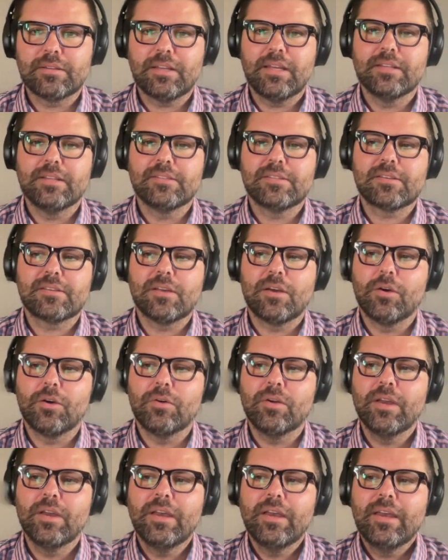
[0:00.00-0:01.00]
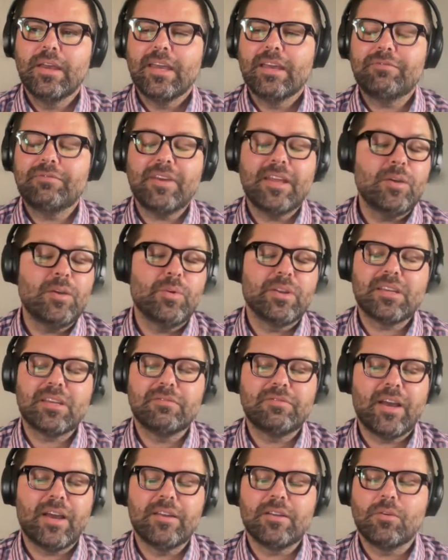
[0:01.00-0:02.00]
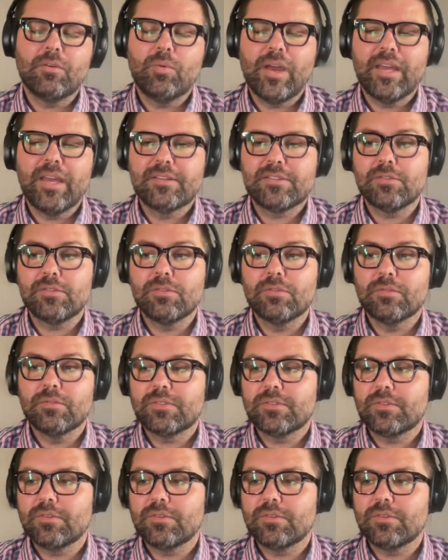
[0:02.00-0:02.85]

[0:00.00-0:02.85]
And so if anyone can find a way to